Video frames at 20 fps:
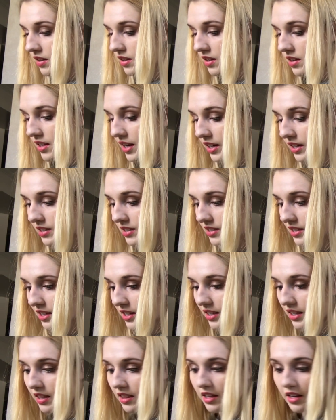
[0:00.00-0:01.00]
The next
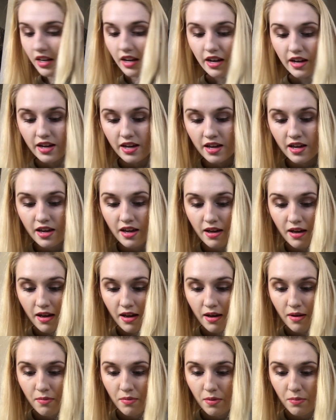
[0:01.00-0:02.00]
thing that I
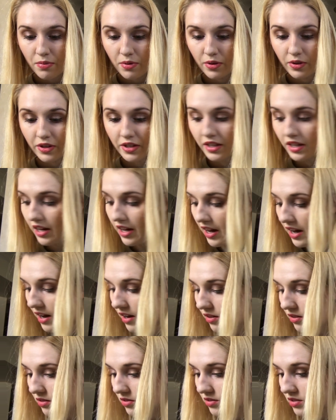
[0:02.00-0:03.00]
am pulling
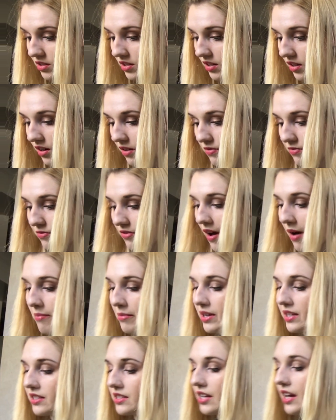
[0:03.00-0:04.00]
out are
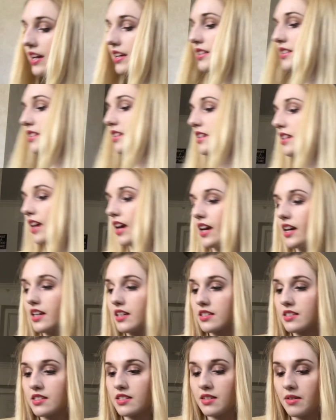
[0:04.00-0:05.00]
from
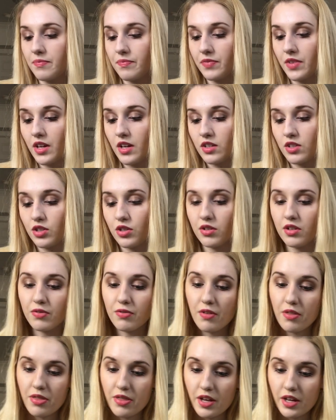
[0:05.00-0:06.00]
Tastykake. Two
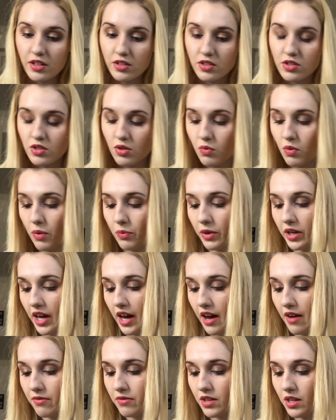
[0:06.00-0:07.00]
different things. So one we
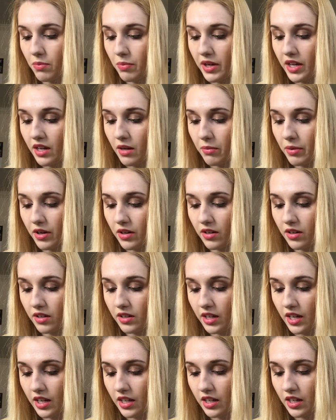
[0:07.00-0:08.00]
have the peanut
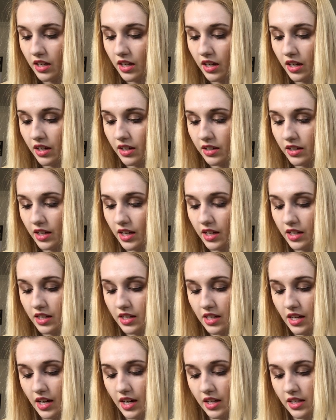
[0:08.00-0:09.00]
butter can, uh, candy
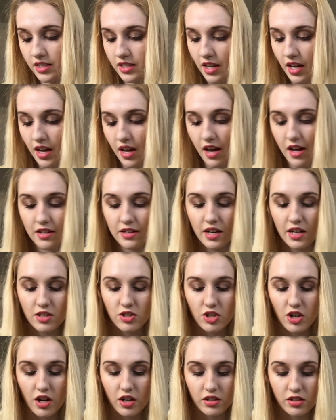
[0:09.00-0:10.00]
cakes and a
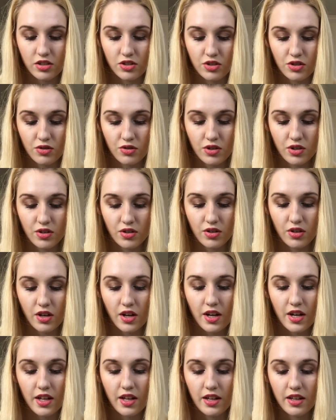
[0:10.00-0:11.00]
chocolate junior
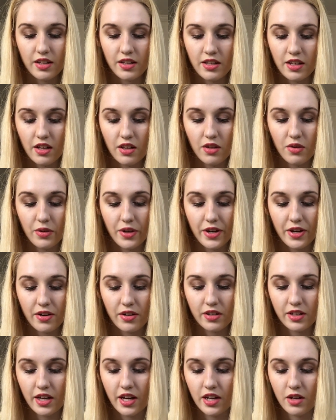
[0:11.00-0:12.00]
yellow
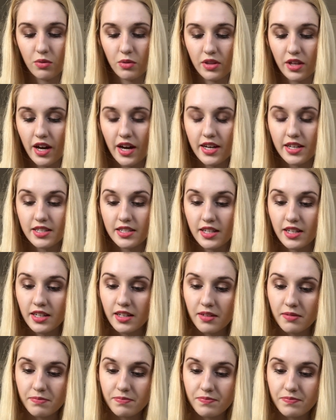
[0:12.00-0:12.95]
layer cake with icing.